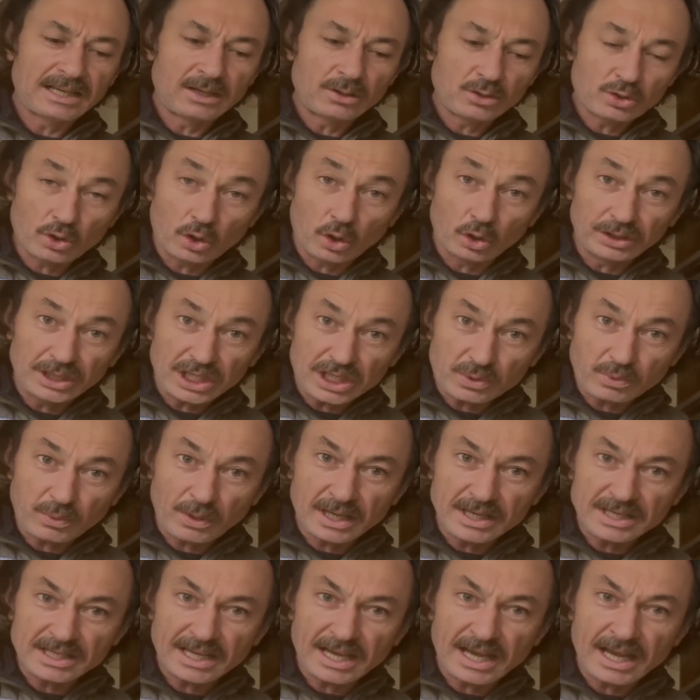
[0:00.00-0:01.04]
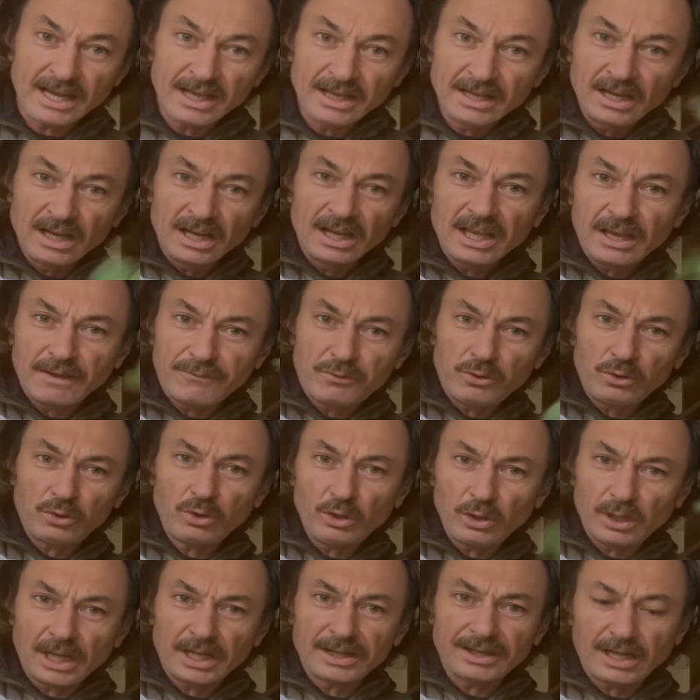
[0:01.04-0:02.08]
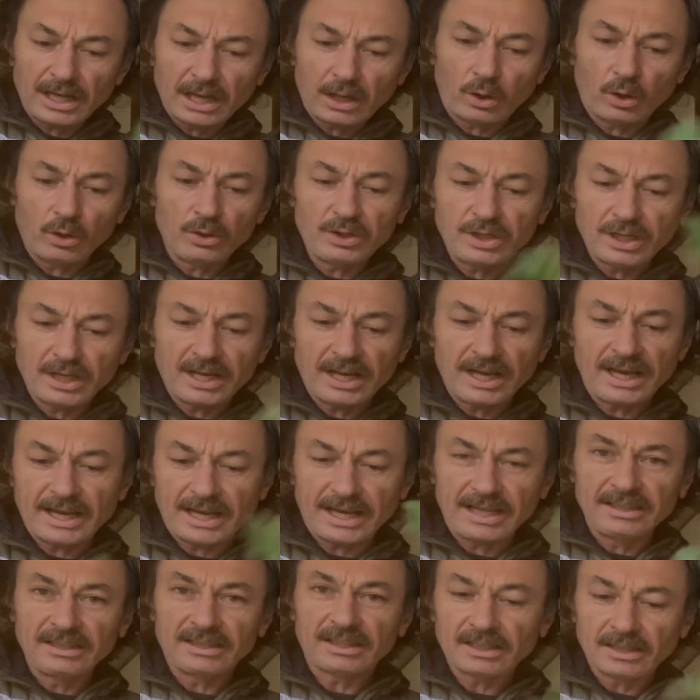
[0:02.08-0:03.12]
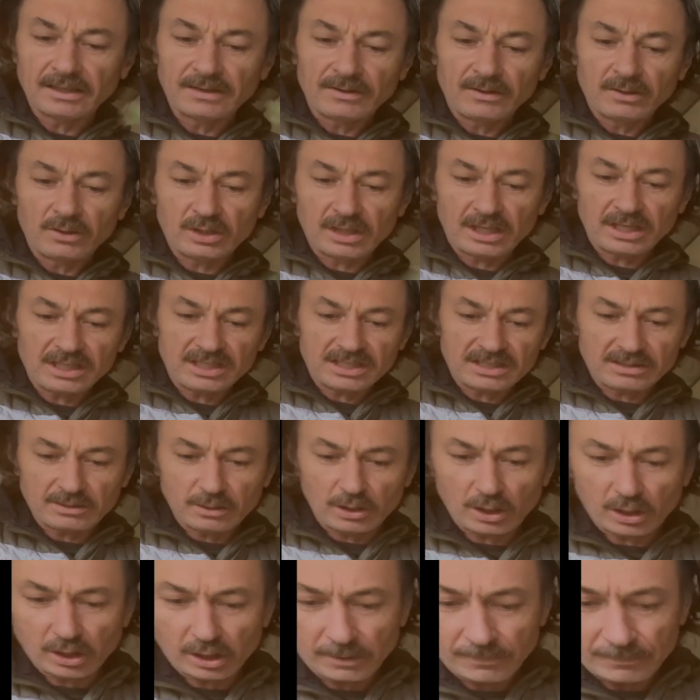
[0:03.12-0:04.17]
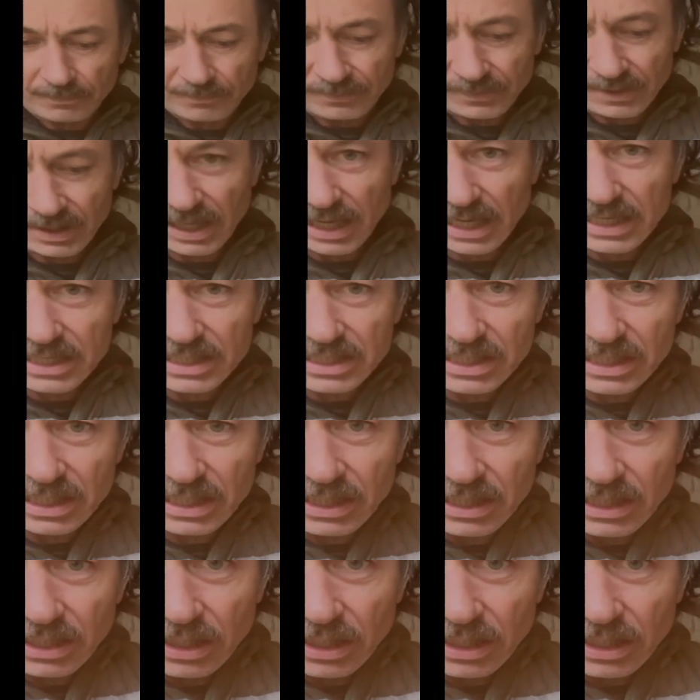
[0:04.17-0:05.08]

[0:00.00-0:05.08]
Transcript: So this one's there. If you do like that on your hand, it's look, guys.